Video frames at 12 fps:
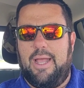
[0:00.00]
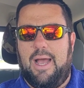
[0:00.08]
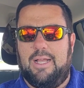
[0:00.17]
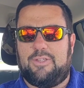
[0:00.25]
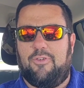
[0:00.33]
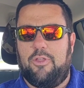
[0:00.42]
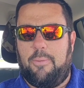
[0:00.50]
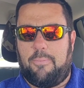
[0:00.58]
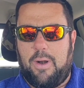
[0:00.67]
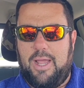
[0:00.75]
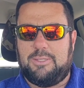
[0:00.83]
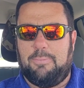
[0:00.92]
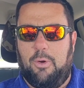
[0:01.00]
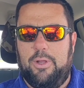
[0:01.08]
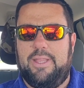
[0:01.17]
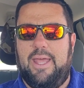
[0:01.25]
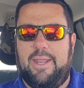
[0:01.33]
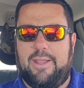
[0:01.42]
guys, for the price
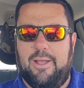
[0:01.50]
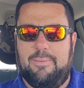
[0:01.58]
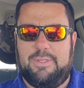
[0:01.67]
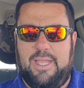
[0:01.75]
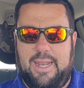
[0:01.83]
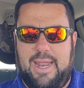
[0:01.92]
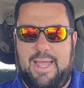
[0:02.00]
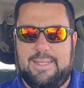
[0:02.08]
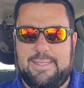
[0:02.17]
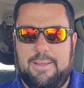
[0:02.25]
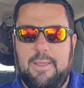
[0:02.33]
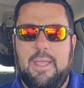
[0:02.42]
point that it comes in at.